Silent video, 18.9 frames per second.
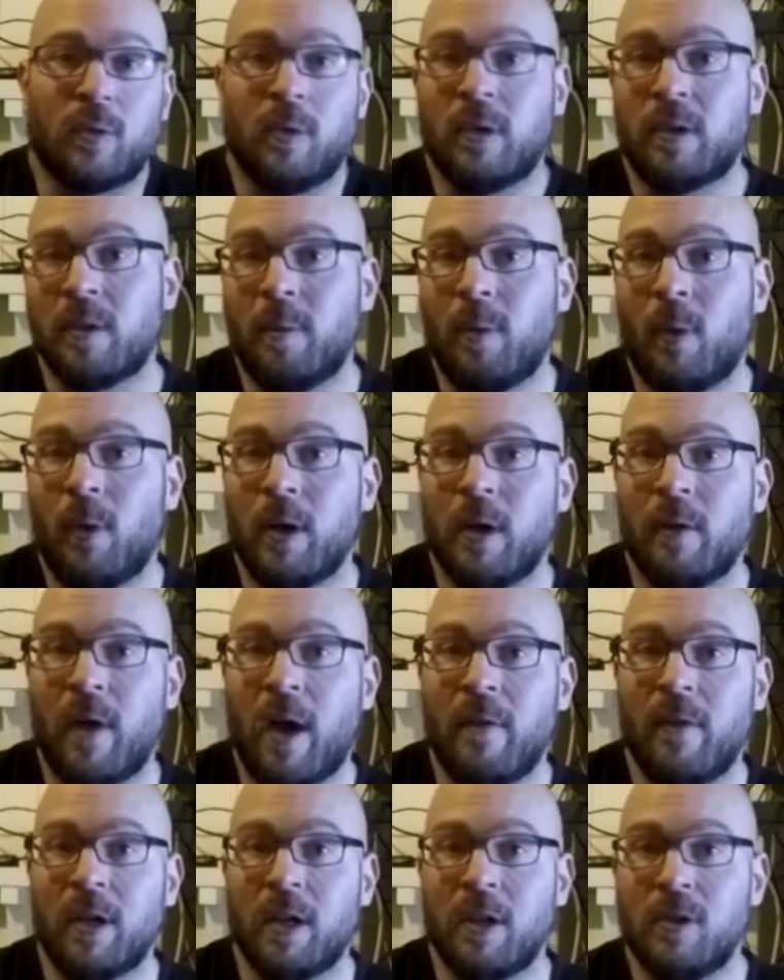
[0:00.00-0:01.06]
What's the point of
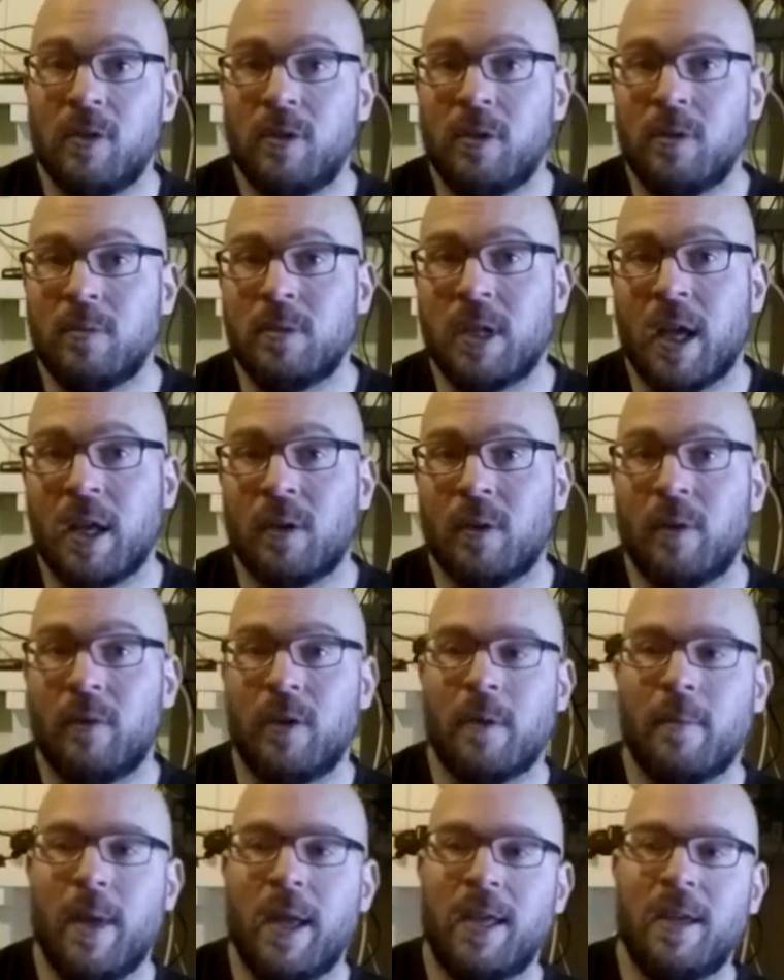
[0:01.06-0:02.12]
having a YouTube channel if
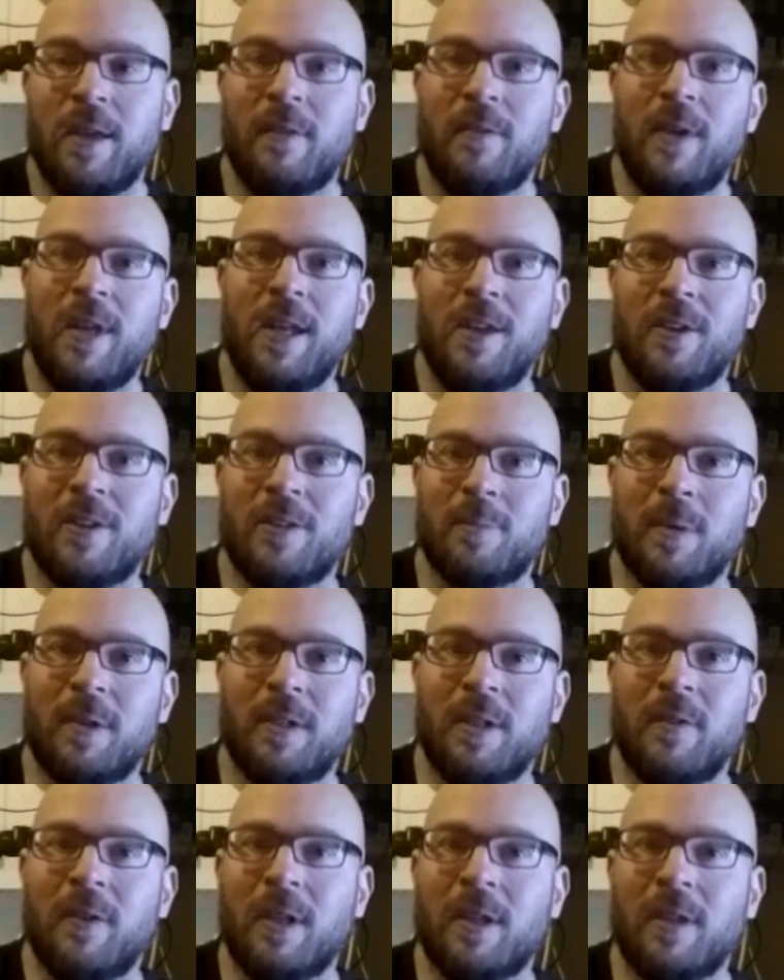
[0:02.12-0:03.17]
you're making videos
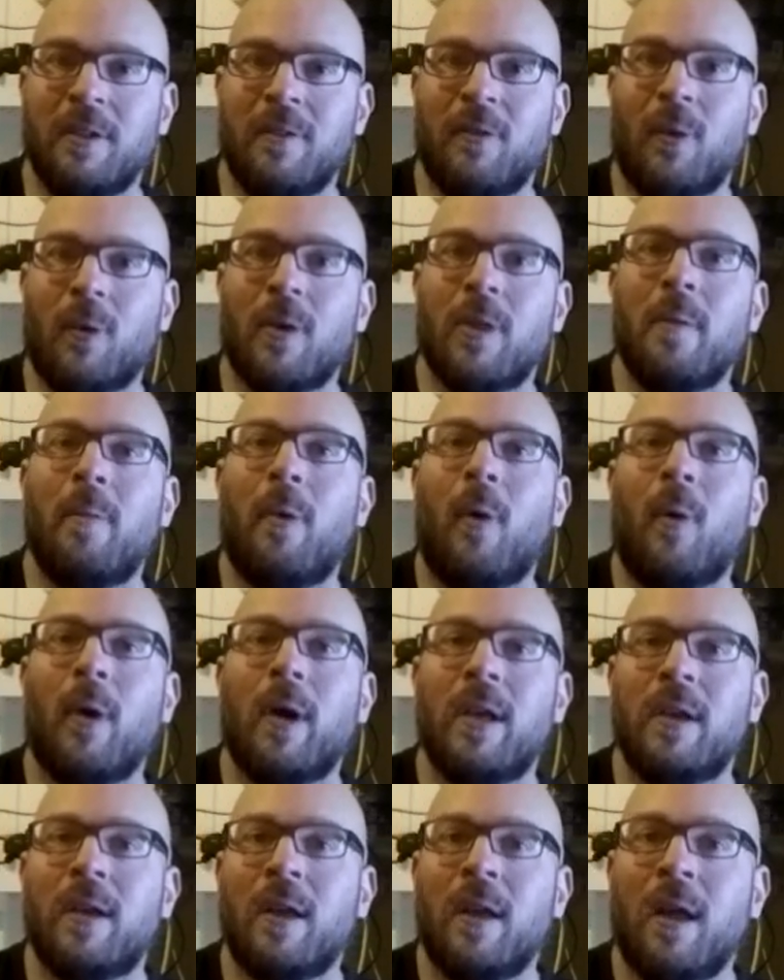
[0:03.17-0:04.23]
specifically for the
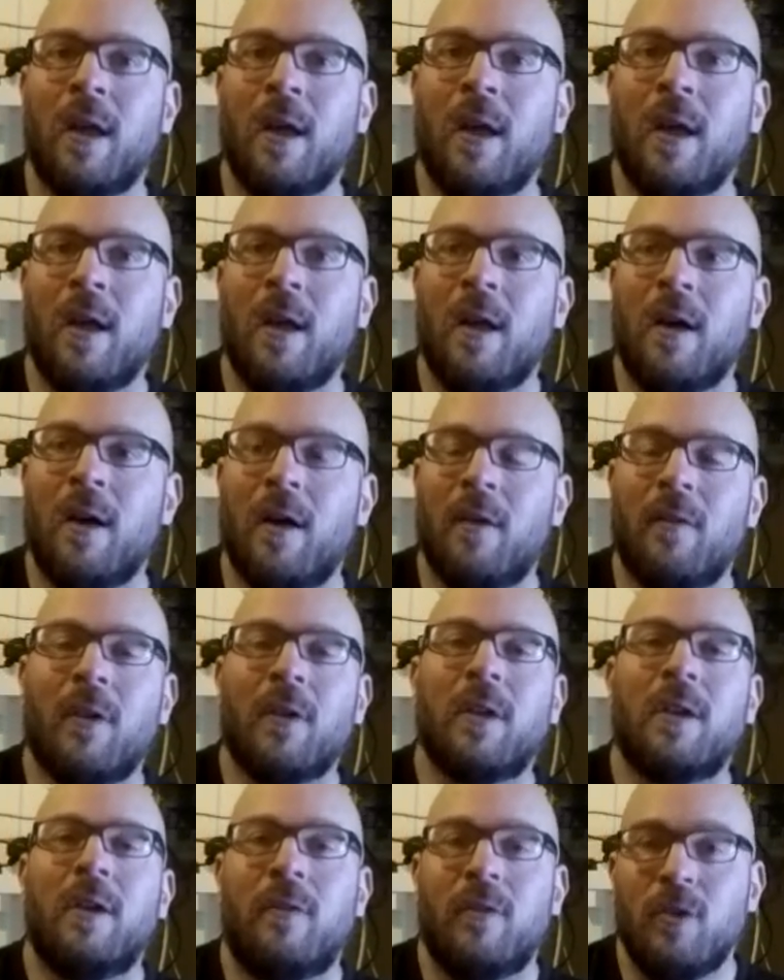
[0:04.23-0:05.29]
point of
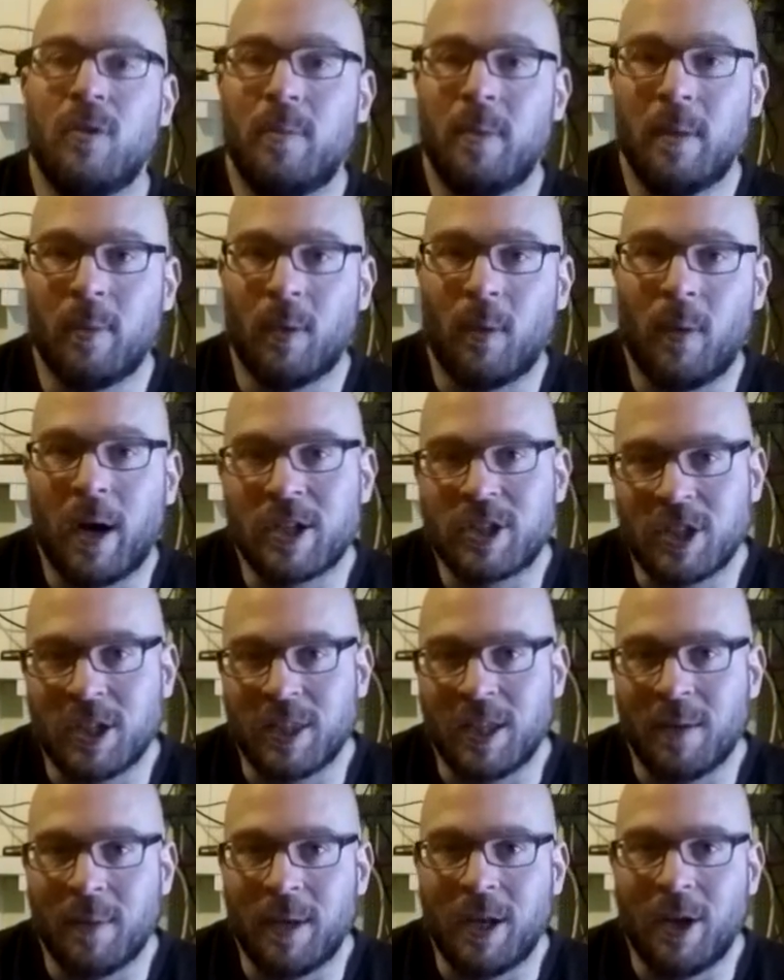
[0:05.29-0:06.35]
only a few people watching
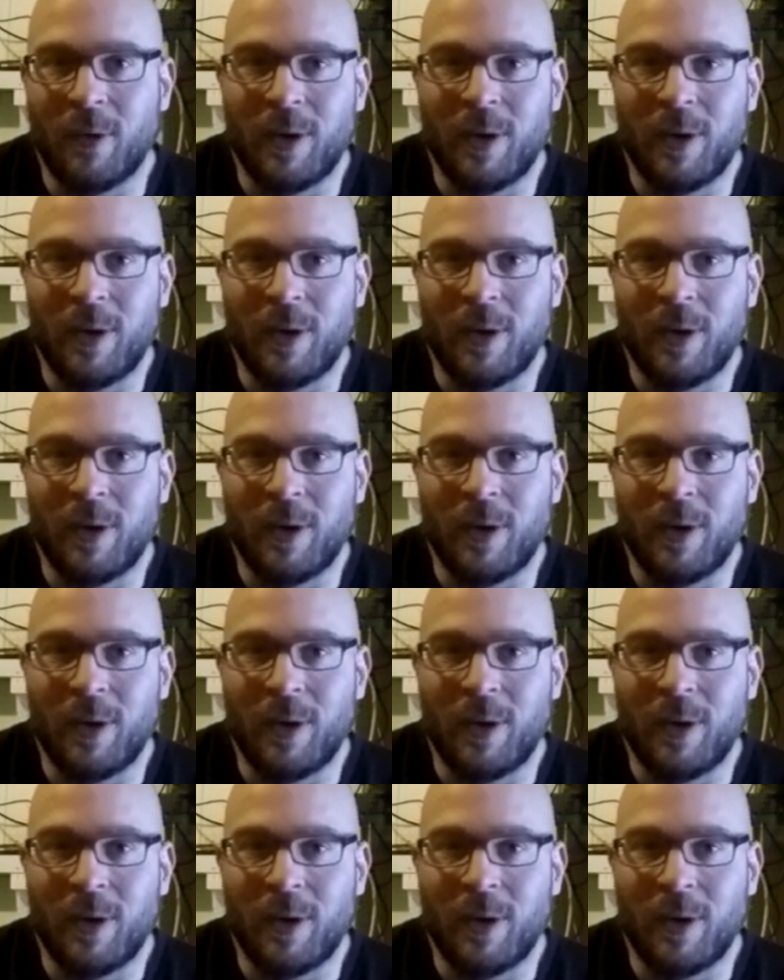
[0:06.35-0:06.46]
them and no